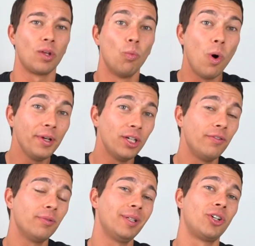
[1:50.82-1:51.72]
What we
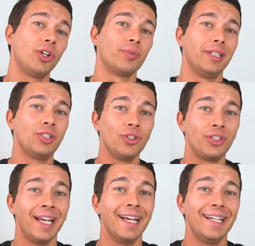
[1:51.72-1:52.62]
know from the current
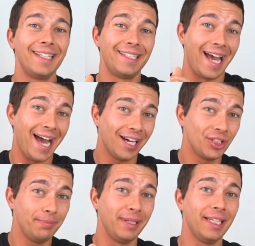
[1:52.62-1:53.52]
research is that to
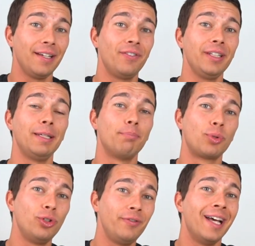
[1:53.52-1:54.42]
actually meaningfully
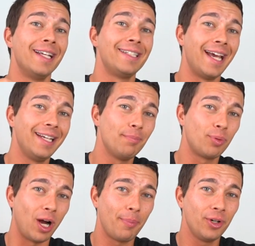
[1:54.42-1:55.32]
improve tendon
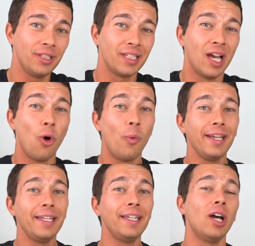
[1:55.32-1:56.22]
properties,
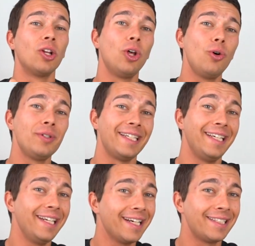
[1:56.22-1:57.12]
we need loads
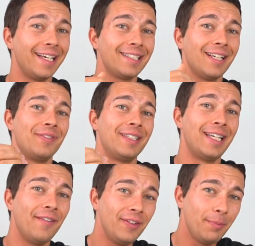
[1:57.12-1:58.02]
in excess of
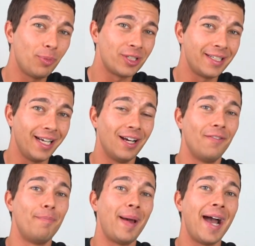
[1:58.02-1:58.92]
70%
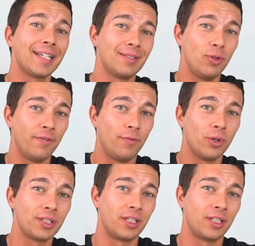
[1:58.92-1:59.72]
of maximal force